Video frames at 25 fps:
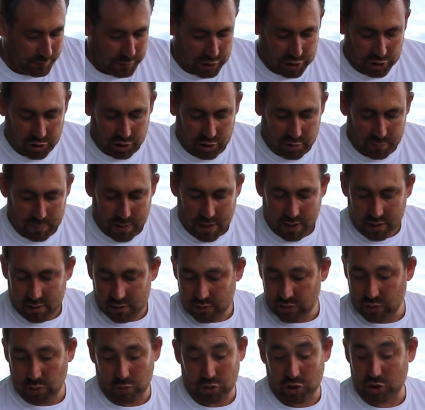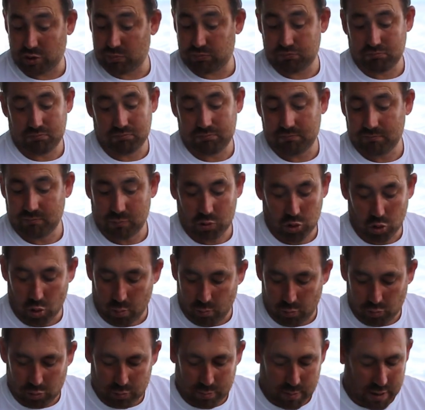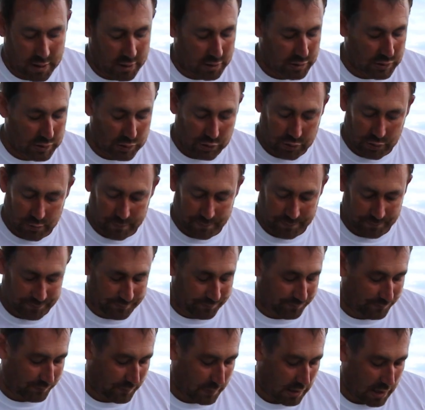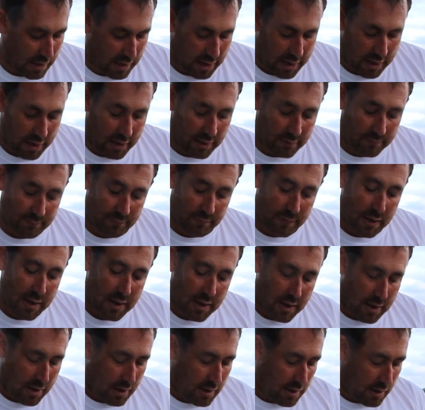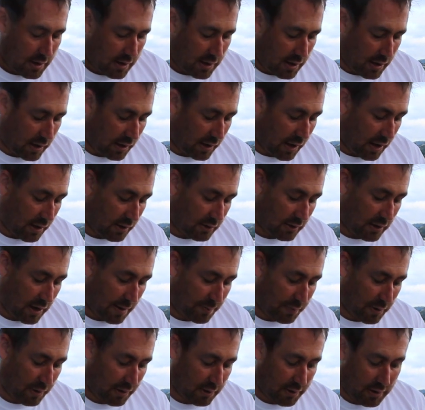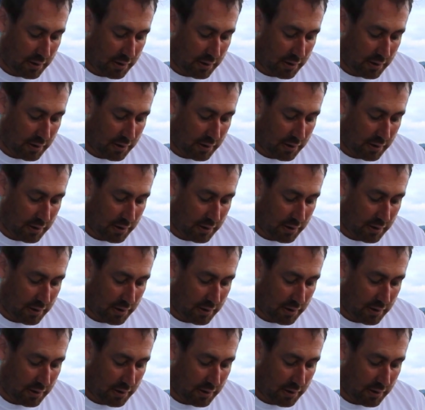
cherry tomatoes, or just normal tomatoes to do, and a couple